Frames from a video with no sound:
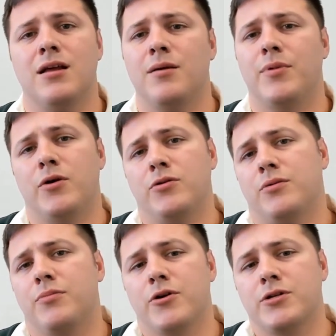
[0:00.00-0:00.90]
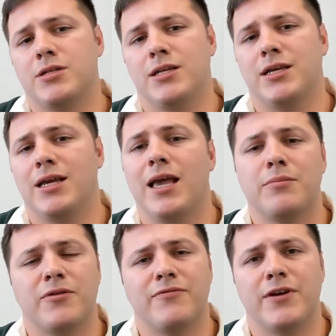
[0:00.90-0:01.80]
both personally and
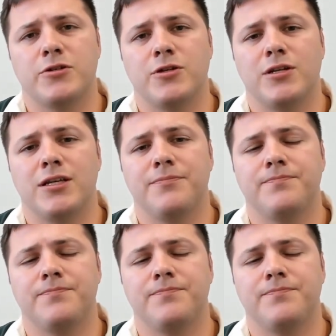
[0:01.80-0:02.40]
professionally.